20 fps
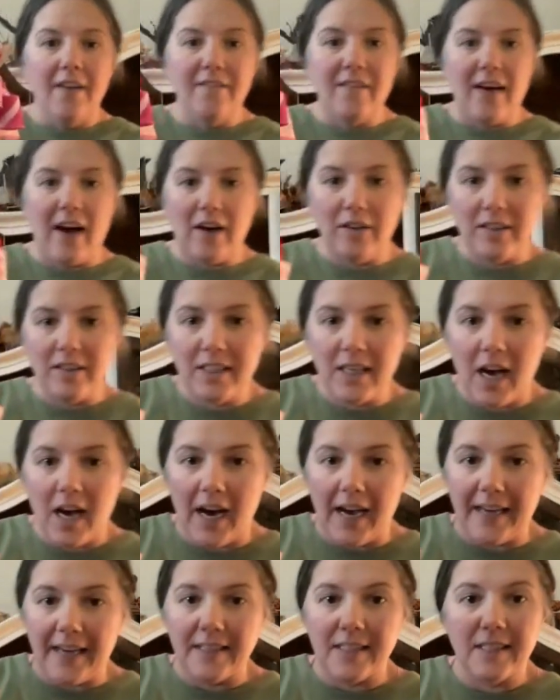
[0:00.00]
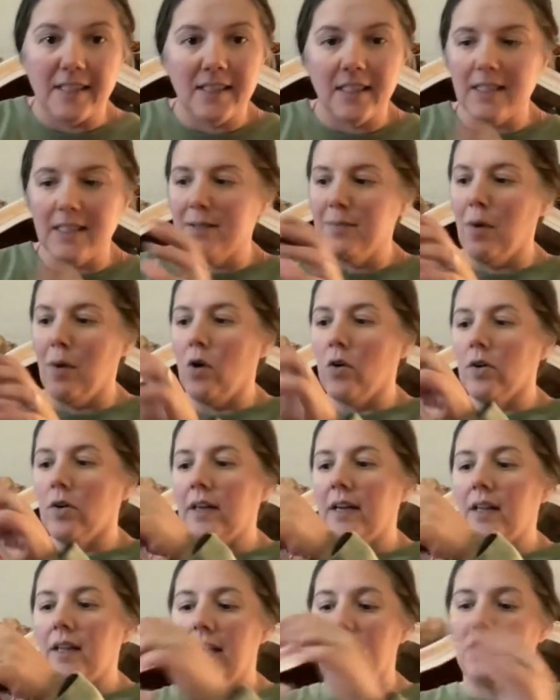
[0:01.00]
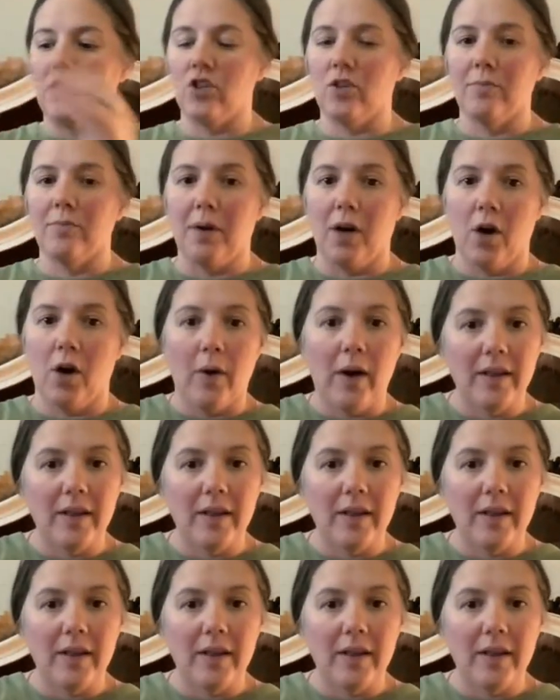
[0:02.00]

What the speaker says: Valentine's. This is a smaller like lantern bow.